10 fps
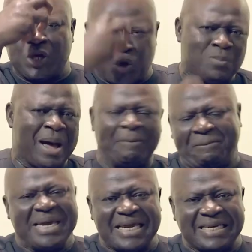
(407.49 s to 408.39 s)
human
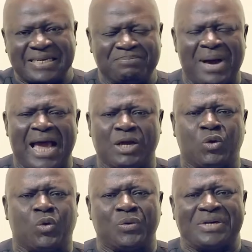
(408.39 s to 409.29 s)
being. My
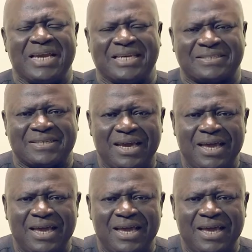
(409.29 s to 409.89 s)
goodness.